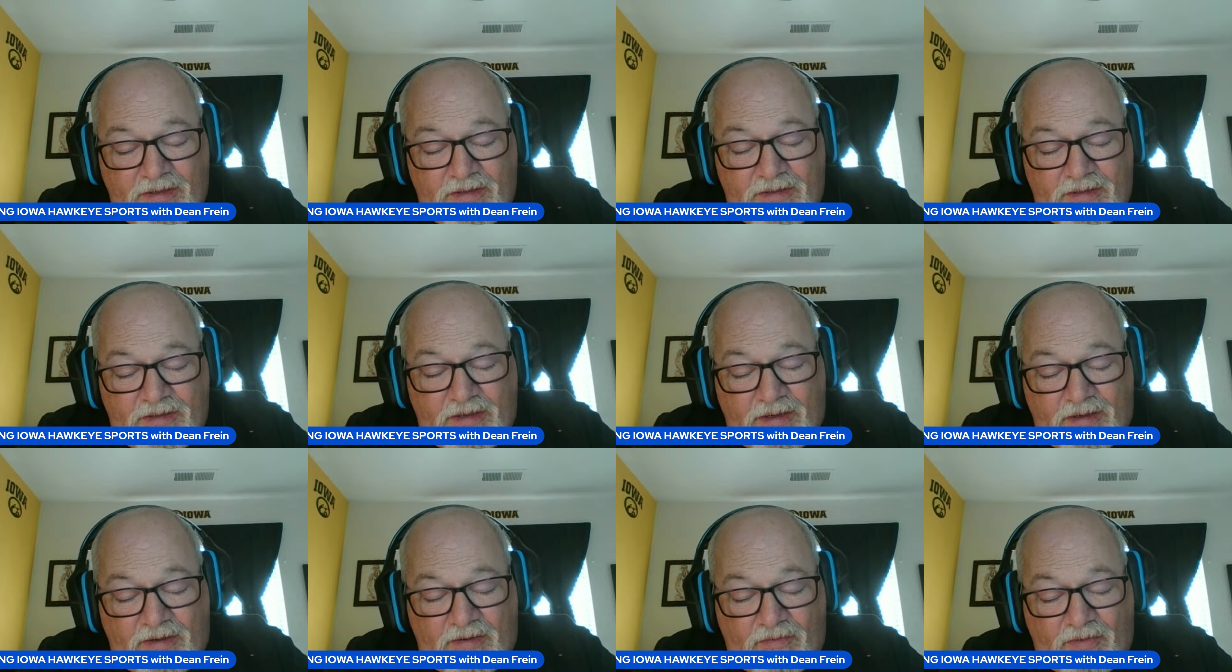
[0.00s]

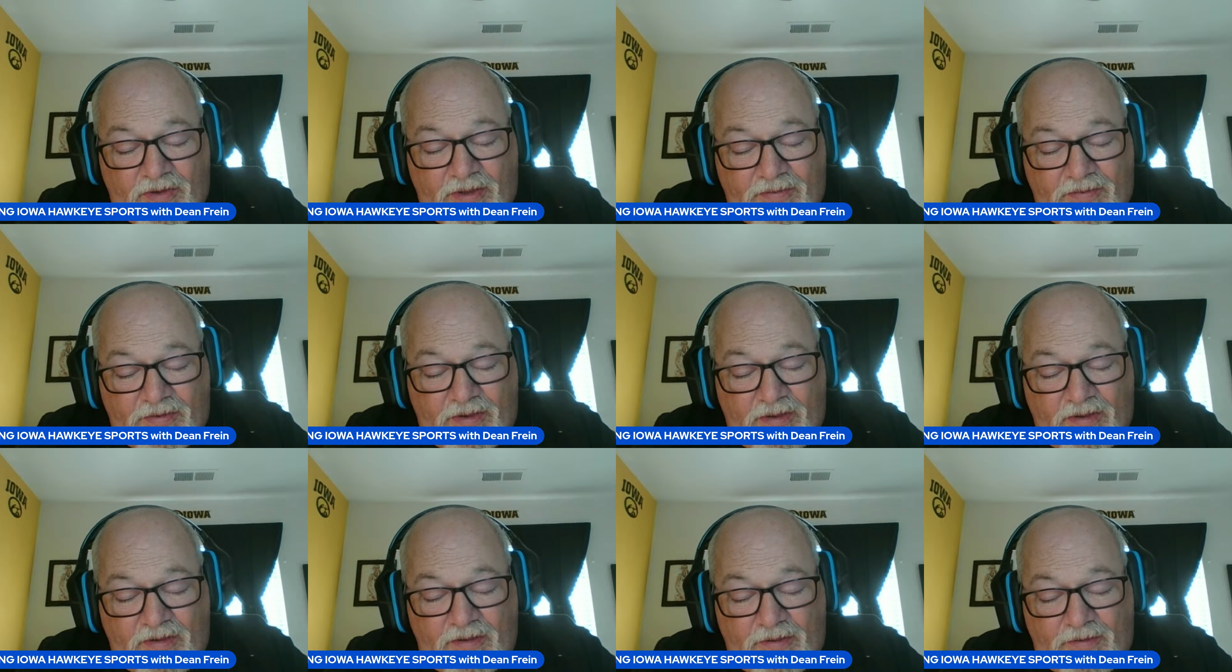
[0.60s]
Yeah, okay.
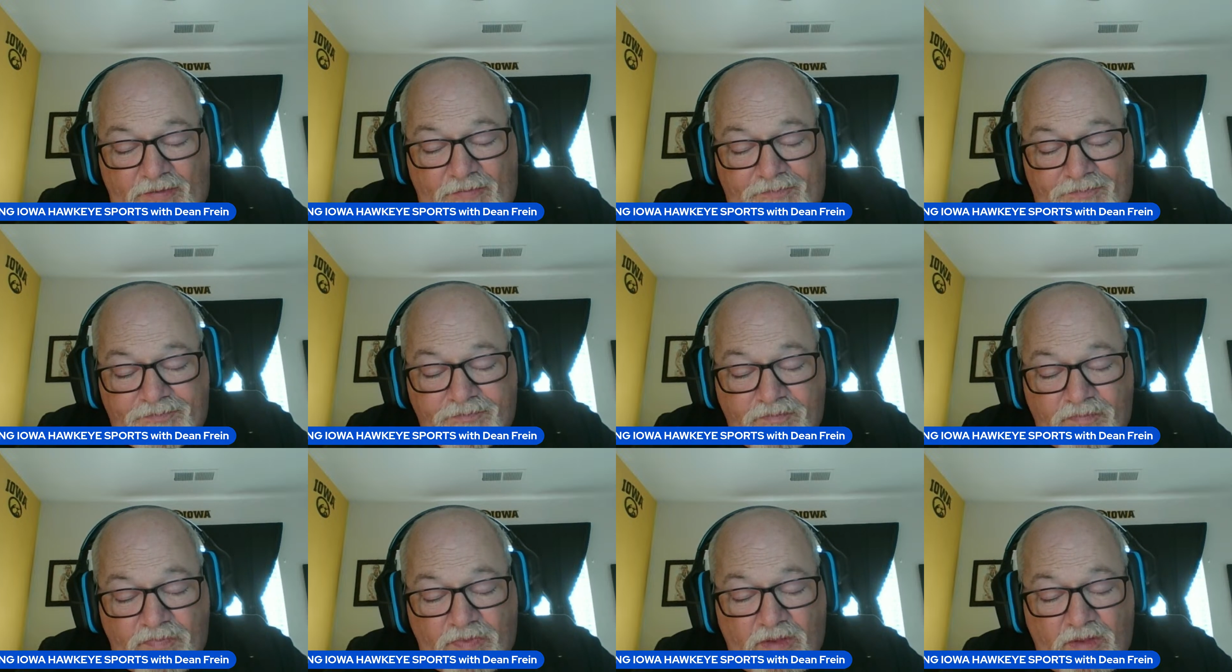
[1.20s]

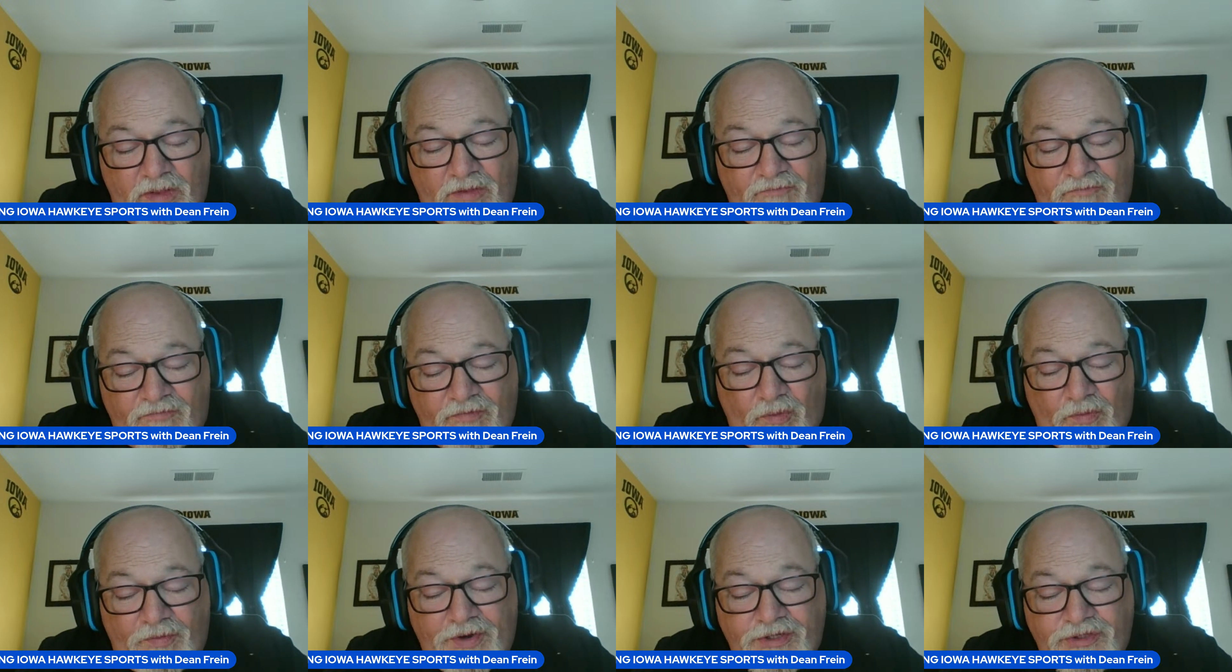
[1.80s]

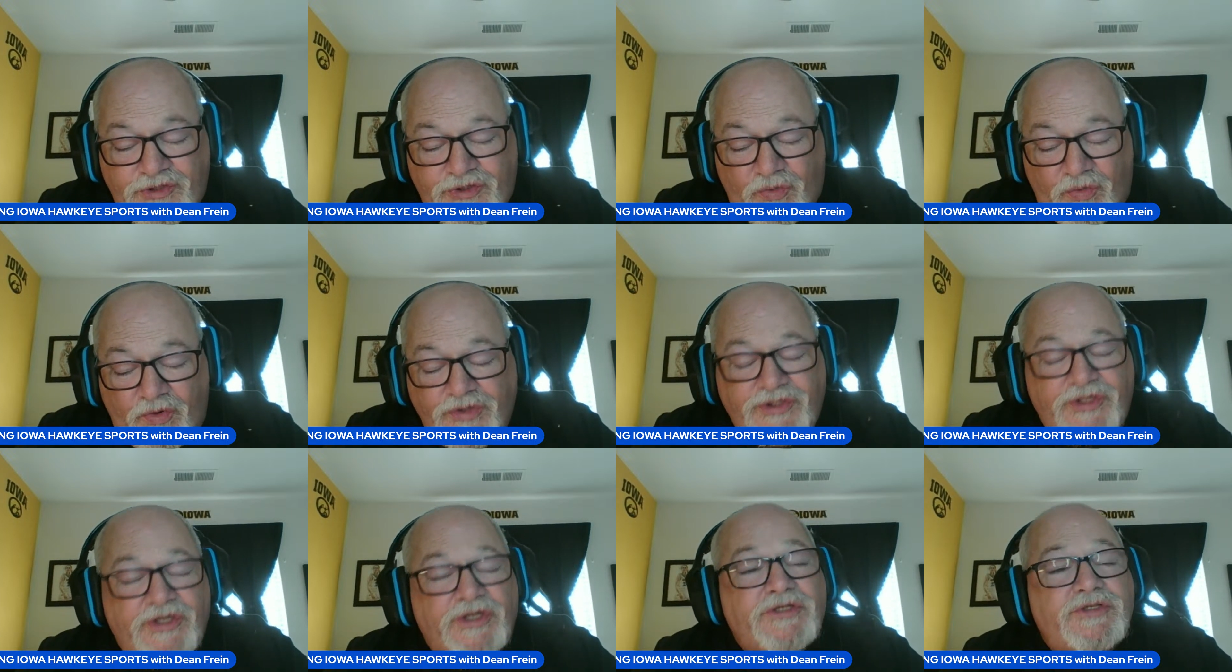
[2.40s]
Florida
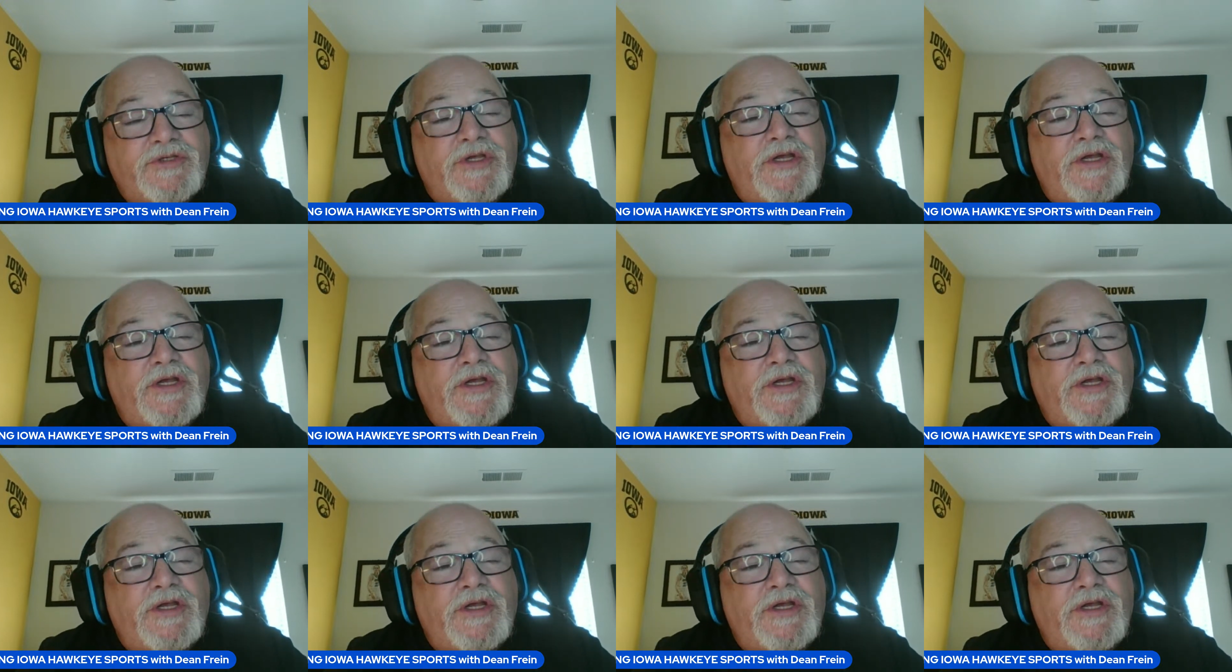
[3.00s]
Georgia